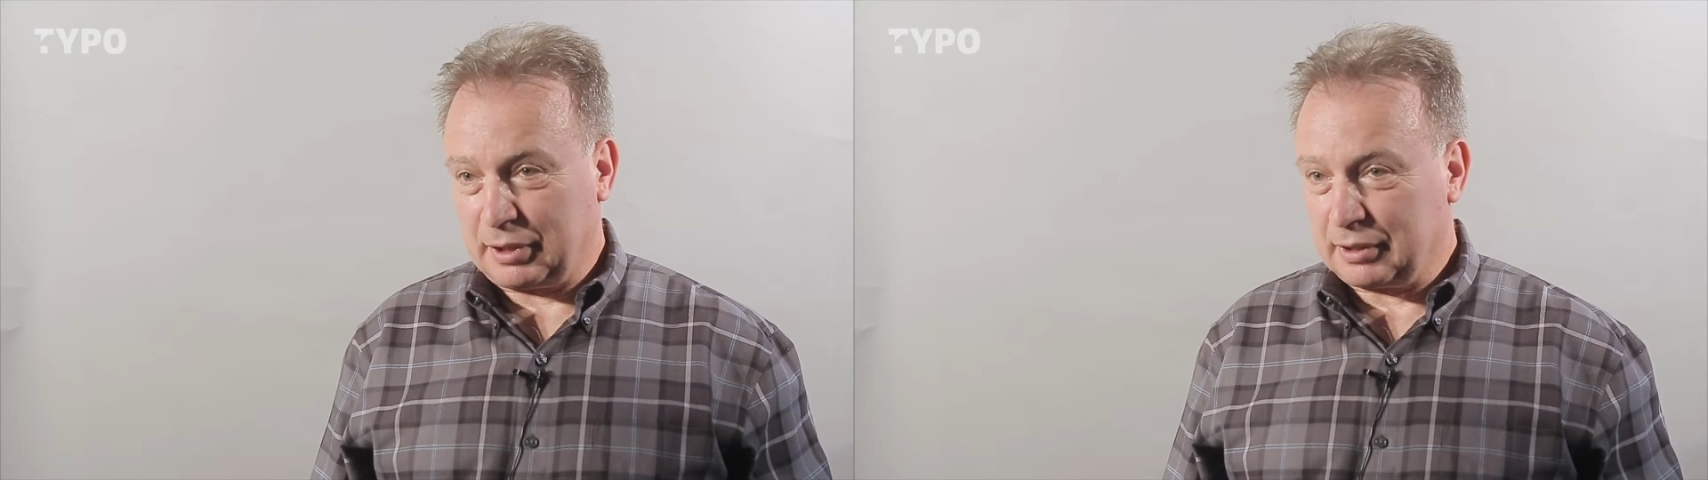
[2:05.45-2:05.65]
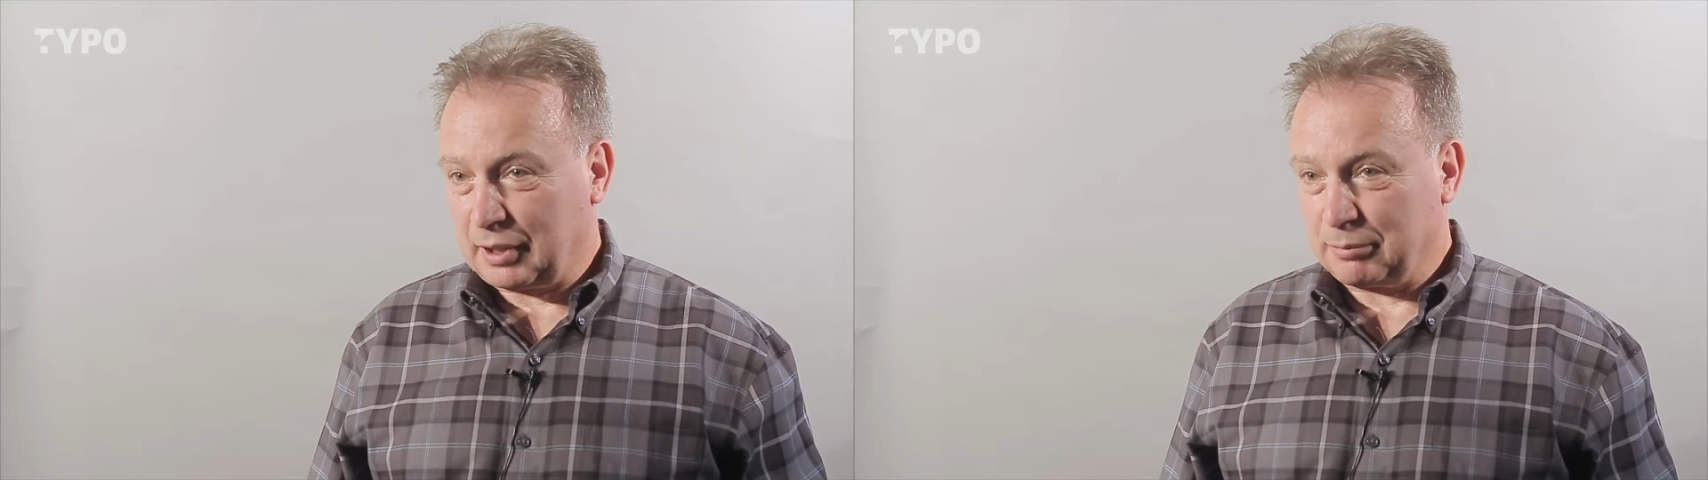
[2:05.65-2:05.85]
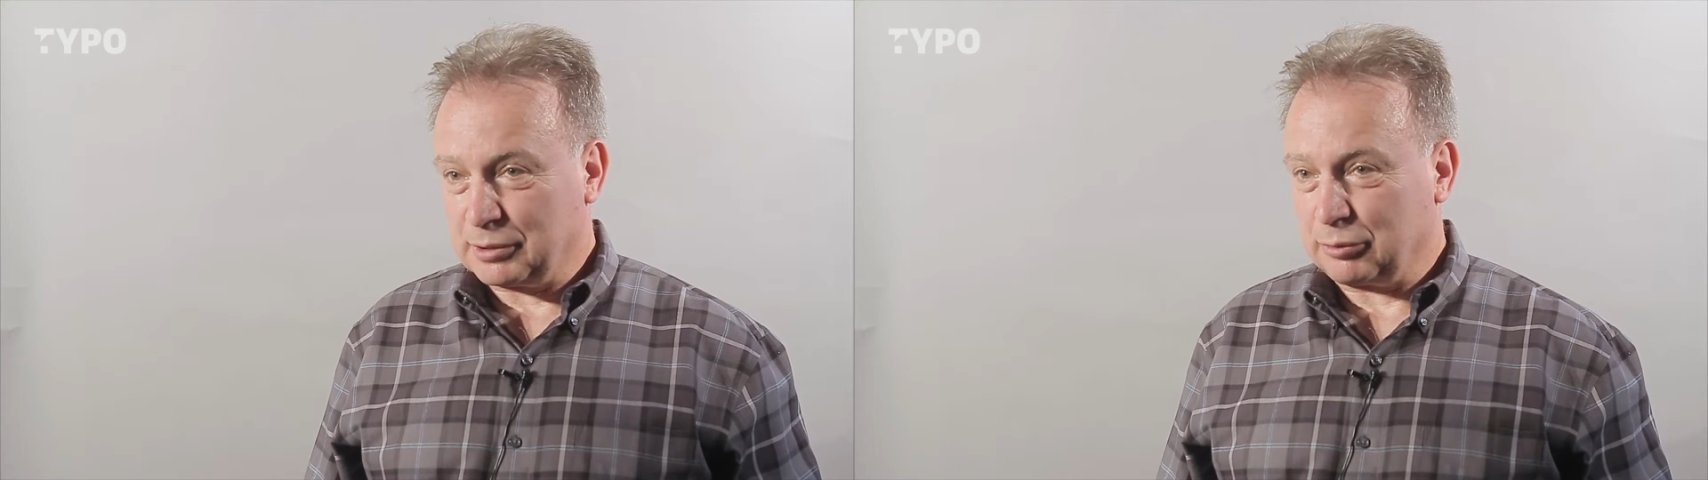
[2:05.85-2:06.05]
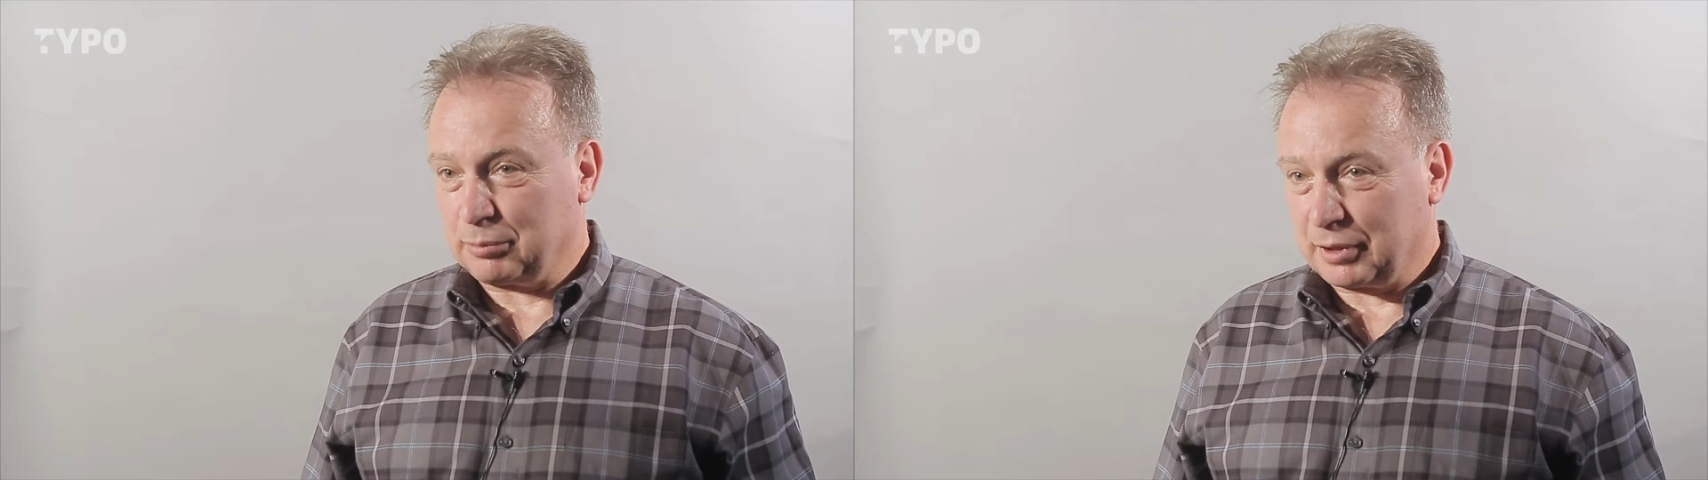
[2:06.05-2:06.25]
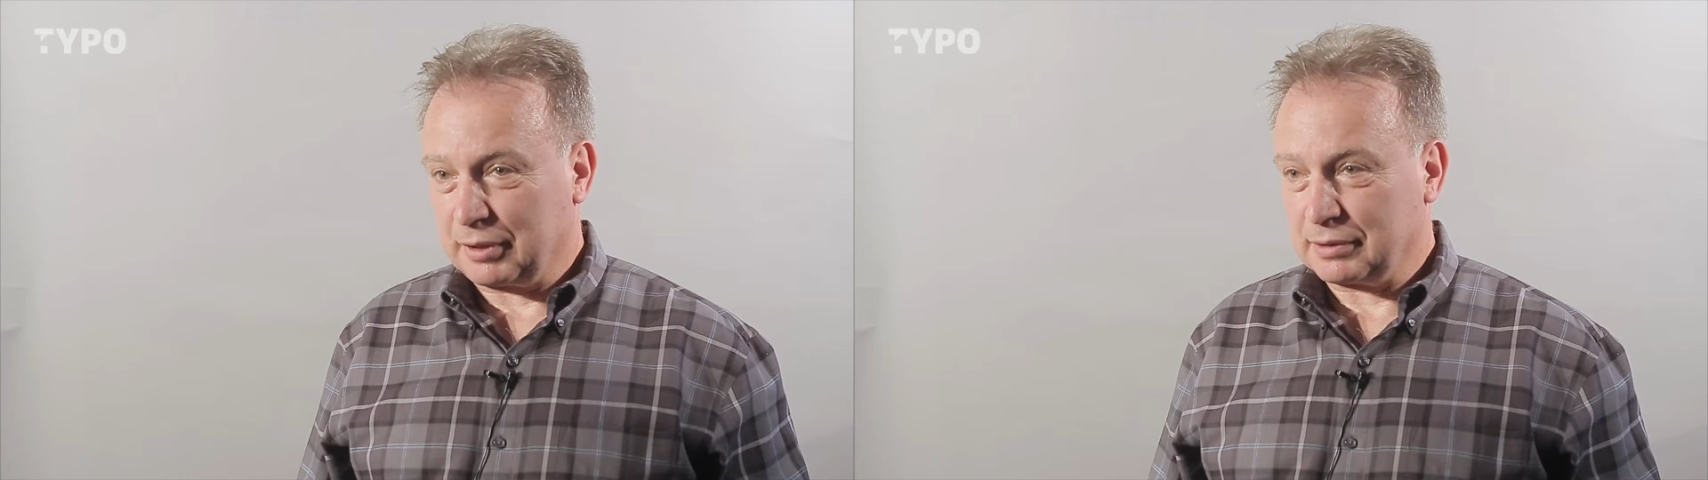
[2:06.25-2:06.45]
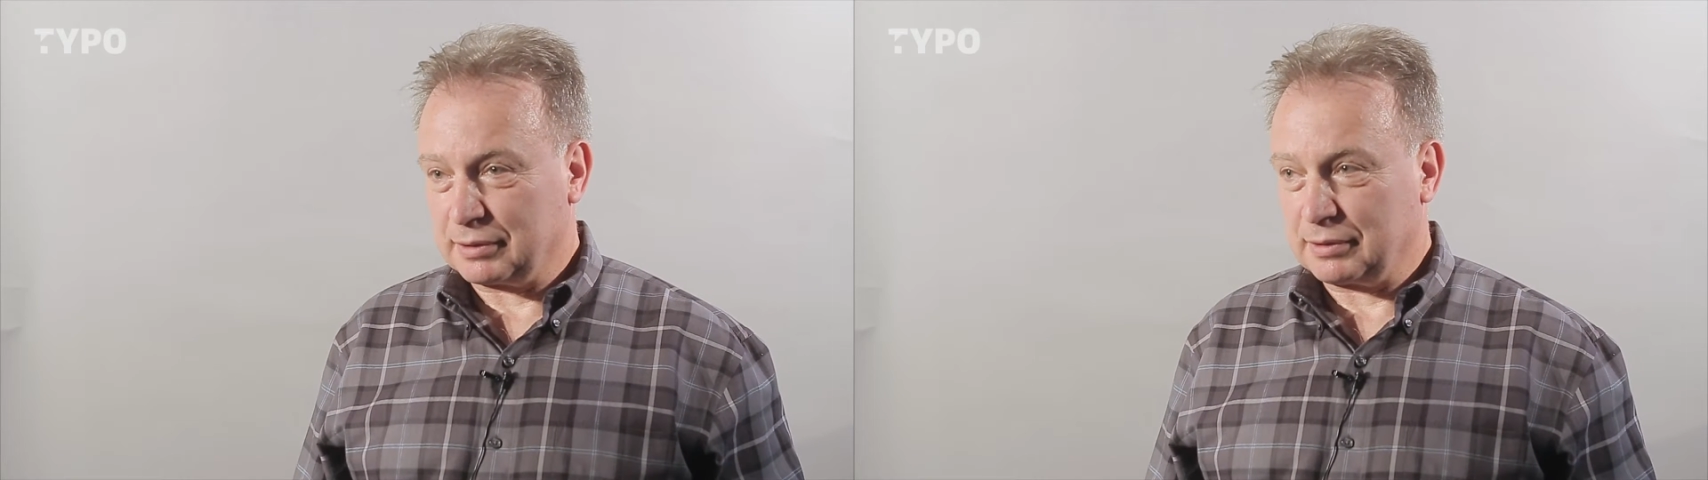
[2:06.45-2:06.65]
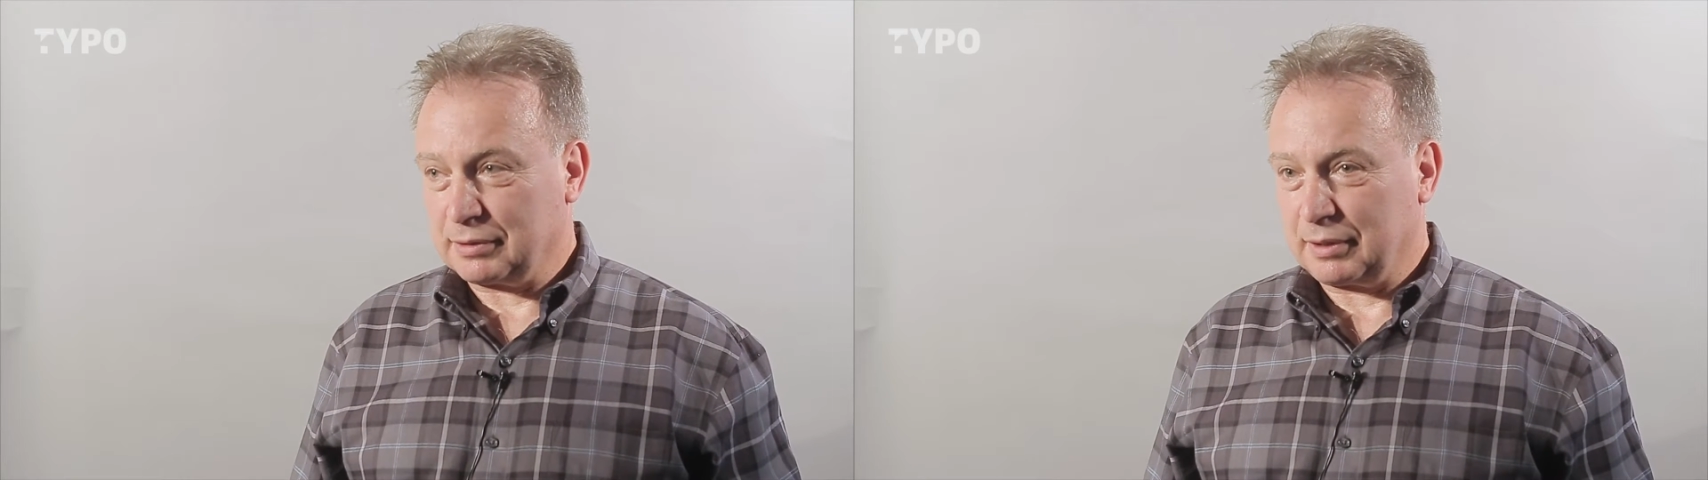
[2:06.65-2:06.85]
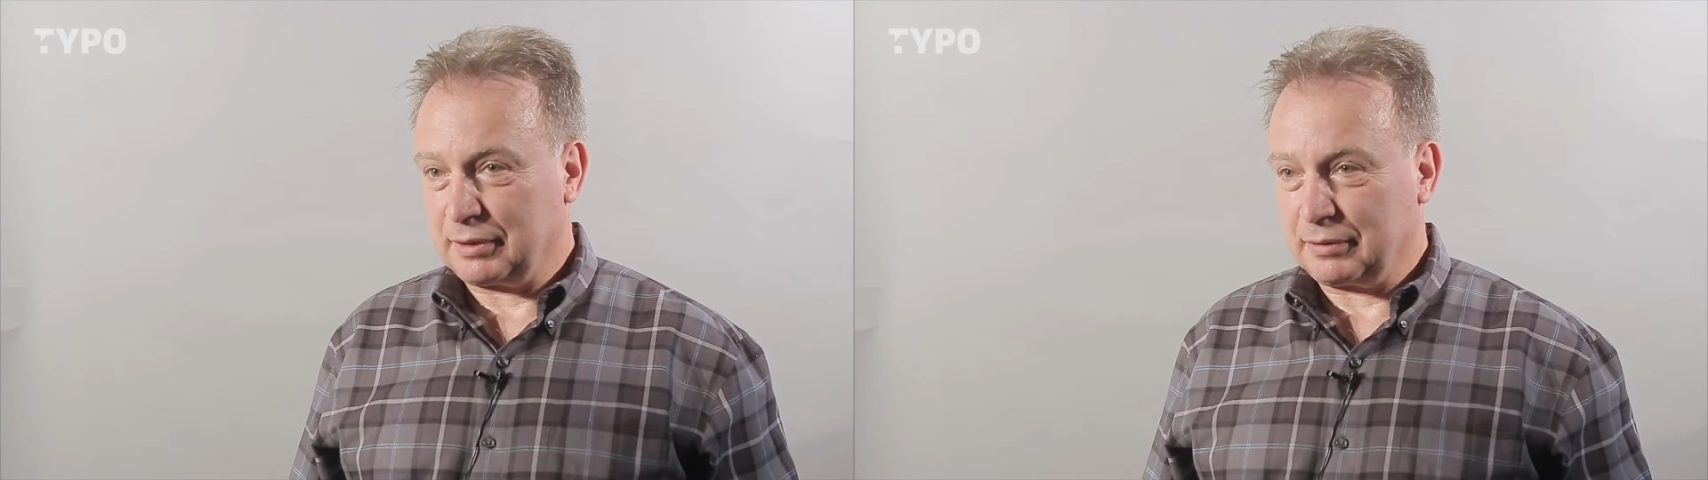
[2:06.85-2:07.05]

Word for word: anytime soon because there,